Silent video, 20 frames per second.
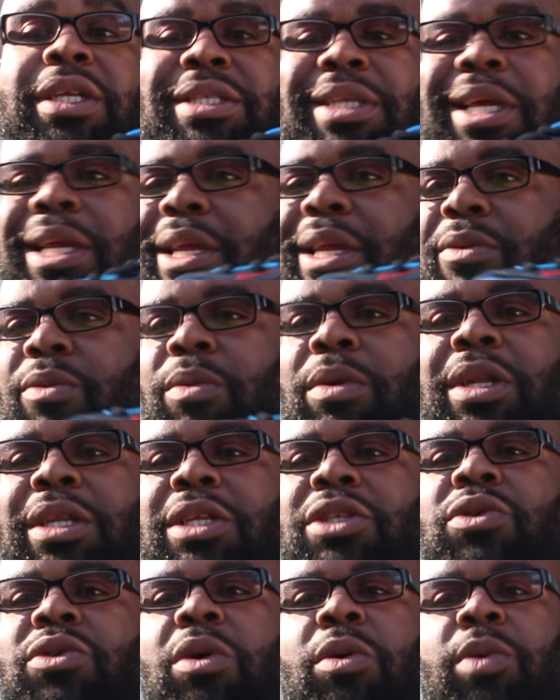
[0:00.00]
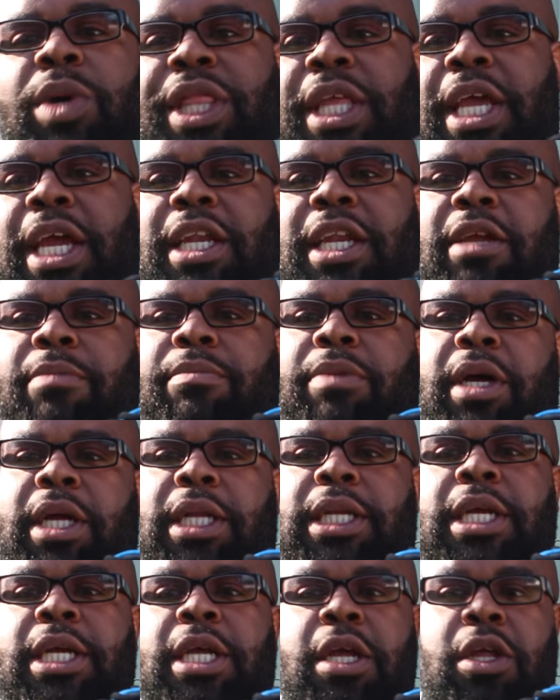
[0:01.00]
He's like, you really do it with any,
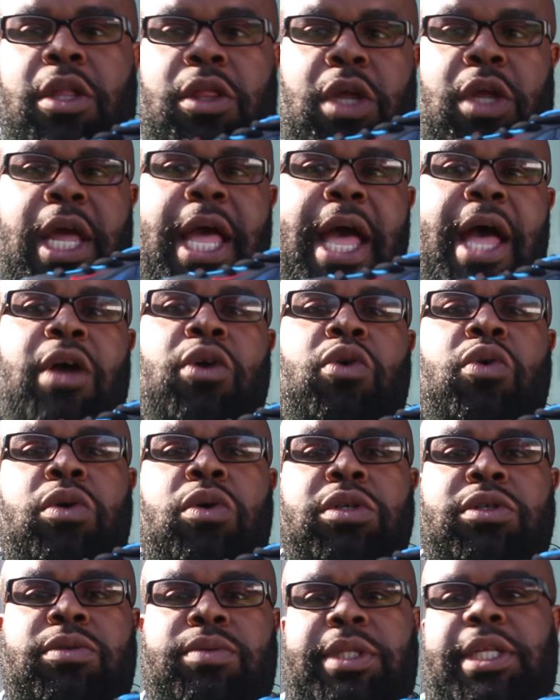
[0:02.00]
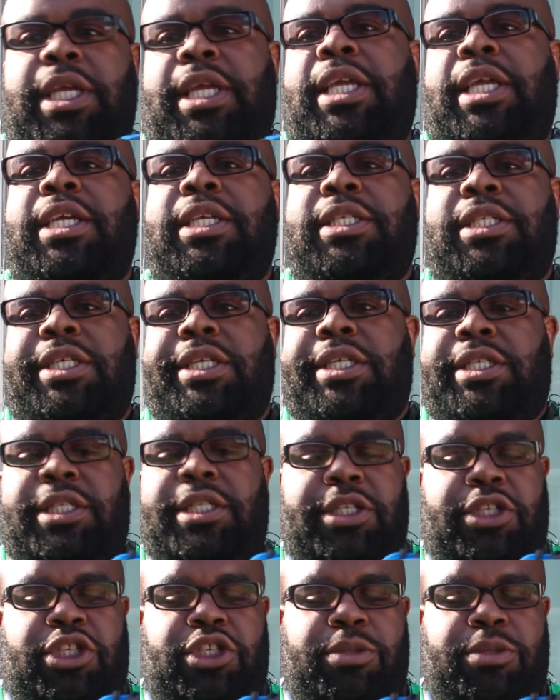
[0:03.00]
but the Concords were the easiest and the